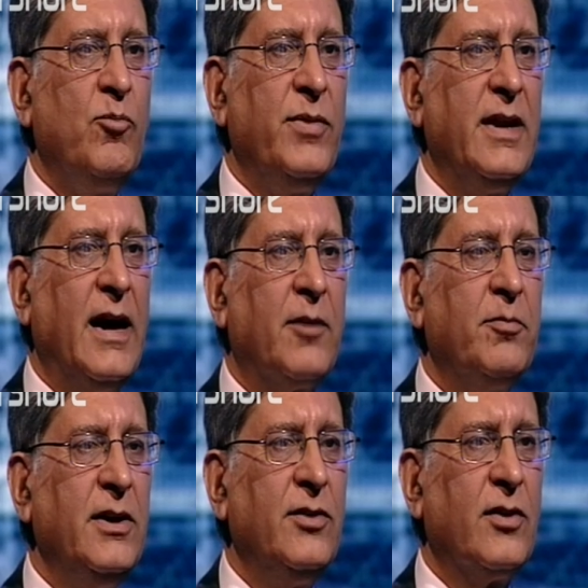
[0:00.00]
The
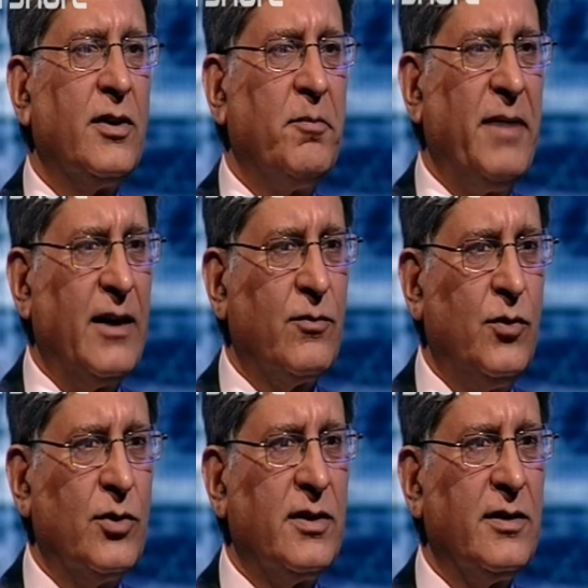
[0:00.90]
army is on the back
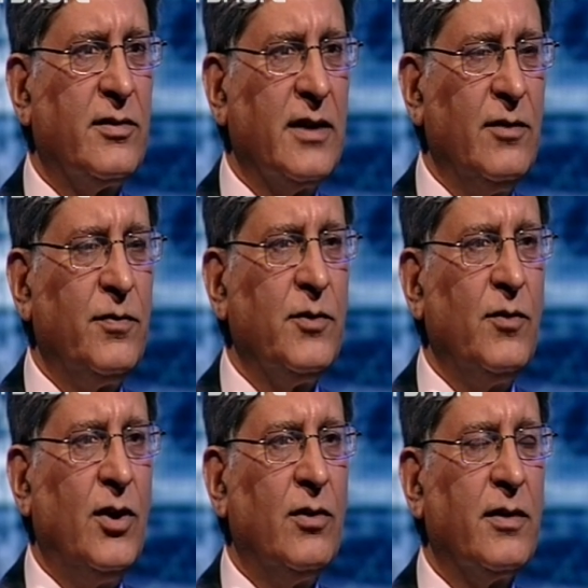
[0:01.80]
foot itself,
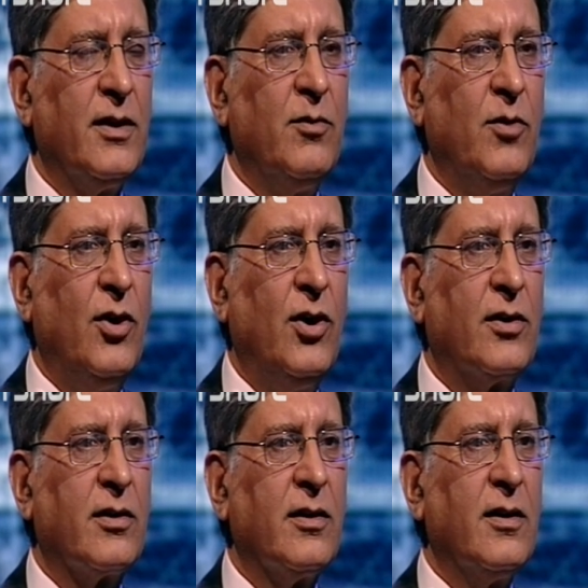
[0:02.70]
involved in a
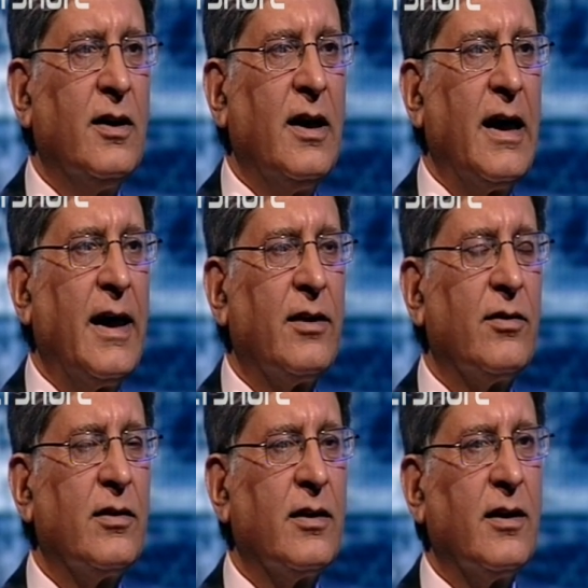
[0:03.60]
war,
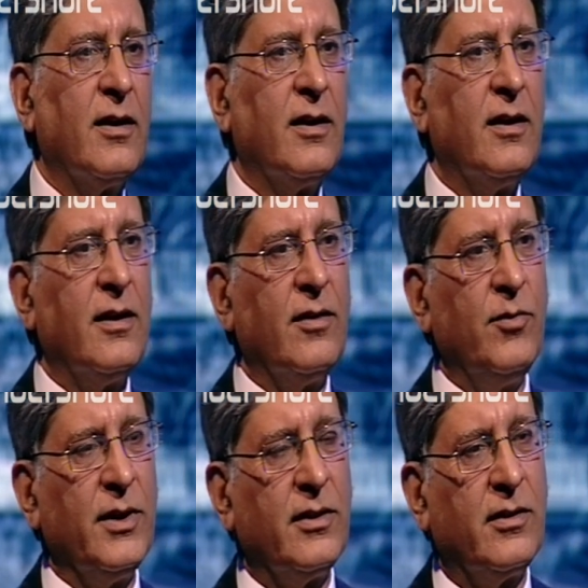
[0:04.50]
and
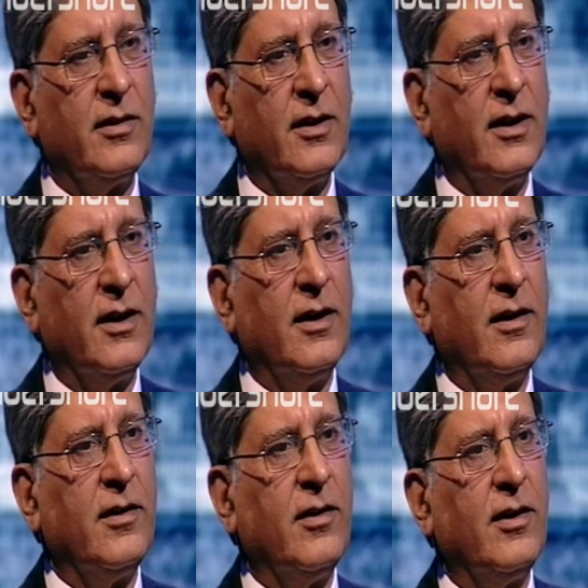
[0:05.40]
with
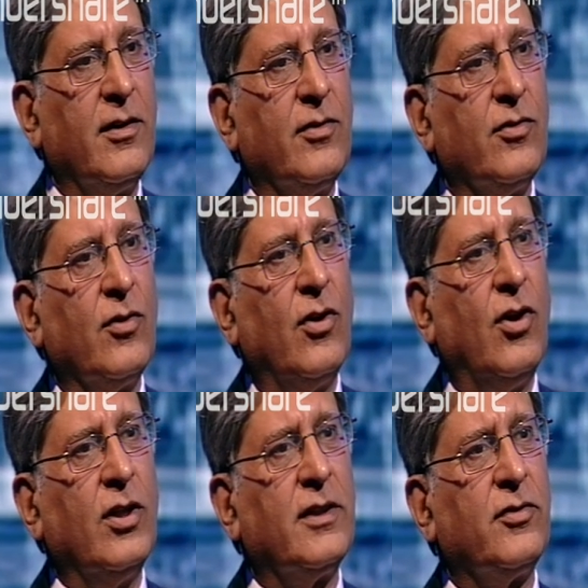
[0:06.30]

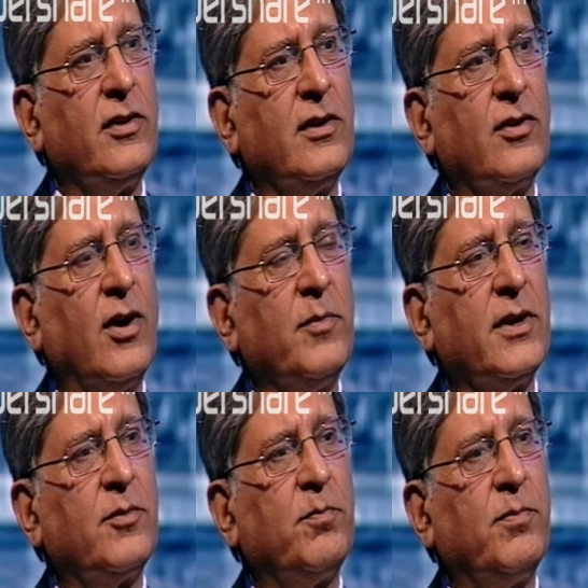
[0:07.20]
all this economic